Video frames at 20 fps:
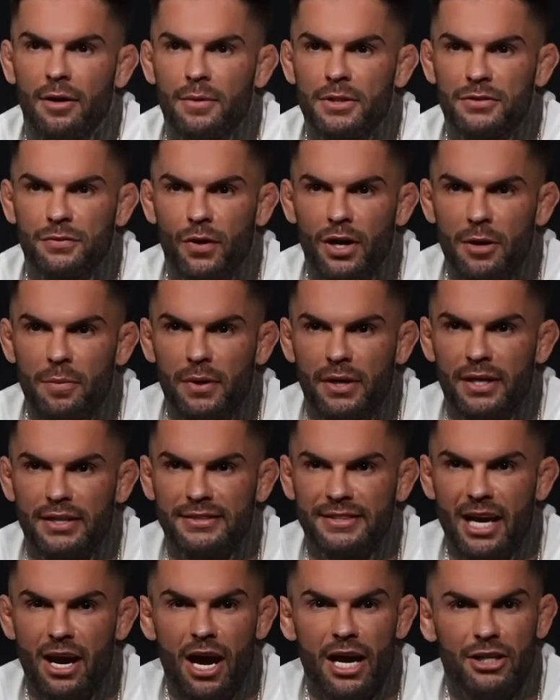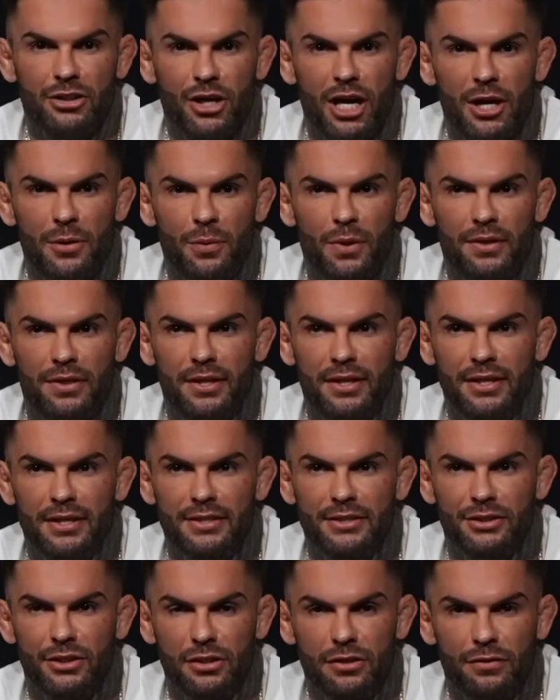It's funny because now I train with
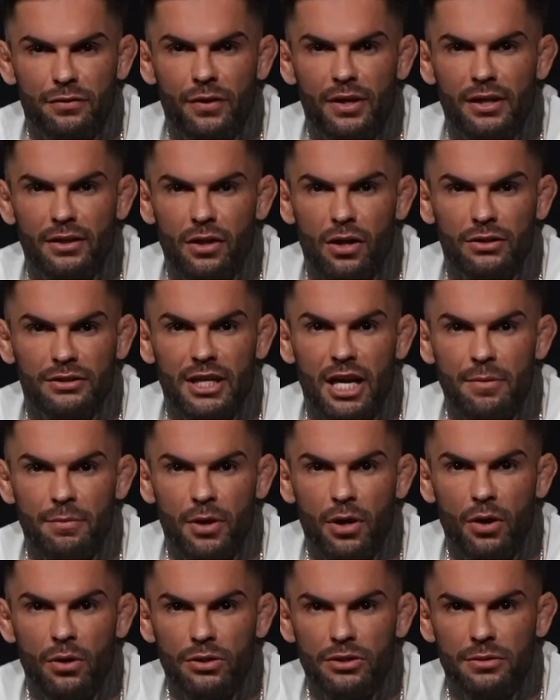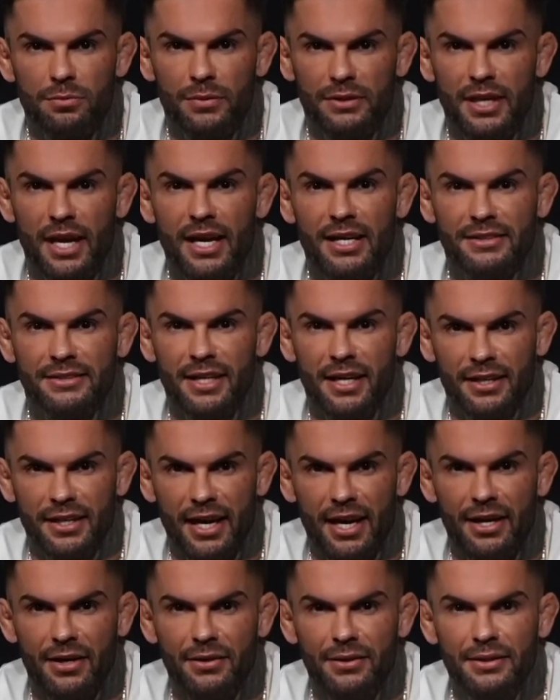his good friend and longtime coach, Mateus
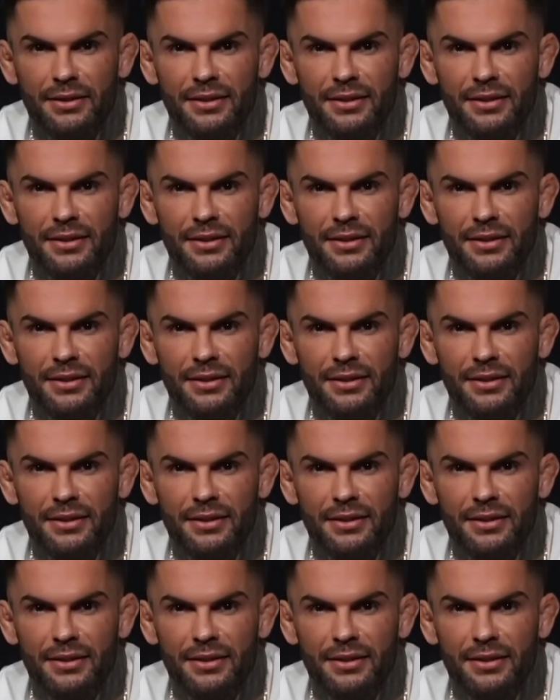Nakao,